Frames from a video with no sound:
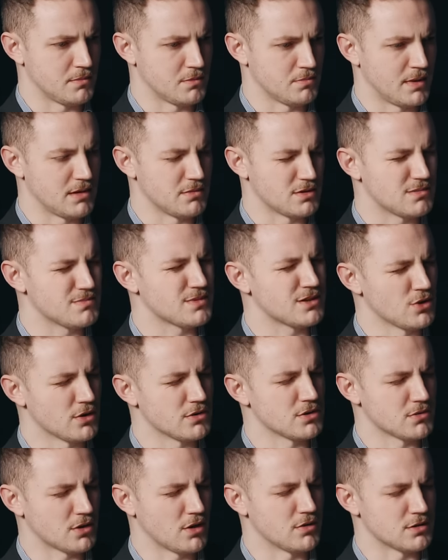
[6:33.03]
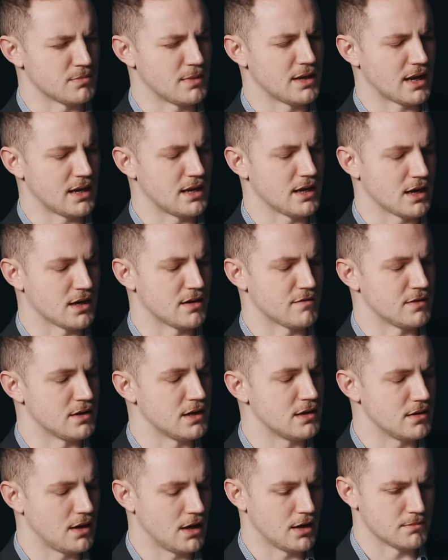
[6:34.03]
make any kind
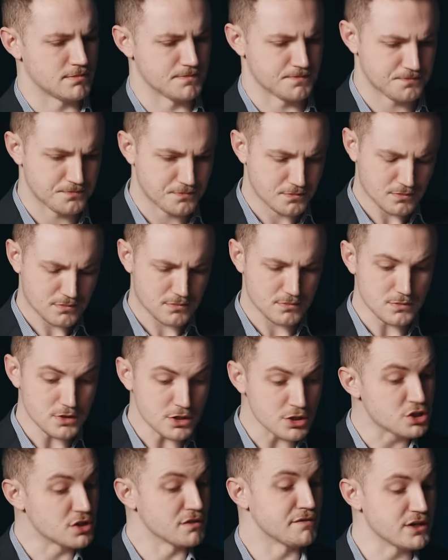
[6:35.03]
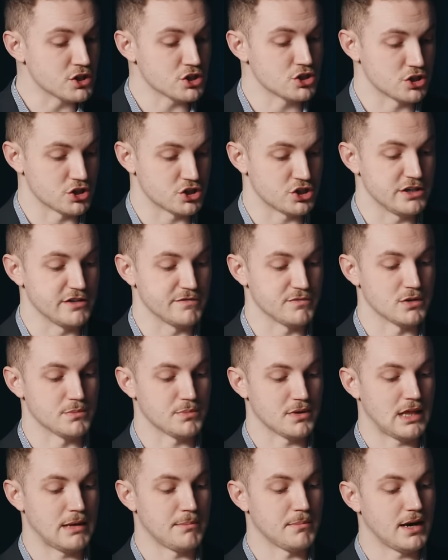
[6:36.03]
of sufficient achievement,
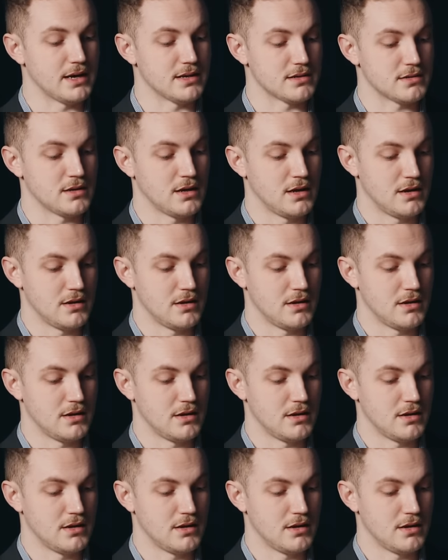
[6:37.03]
but they might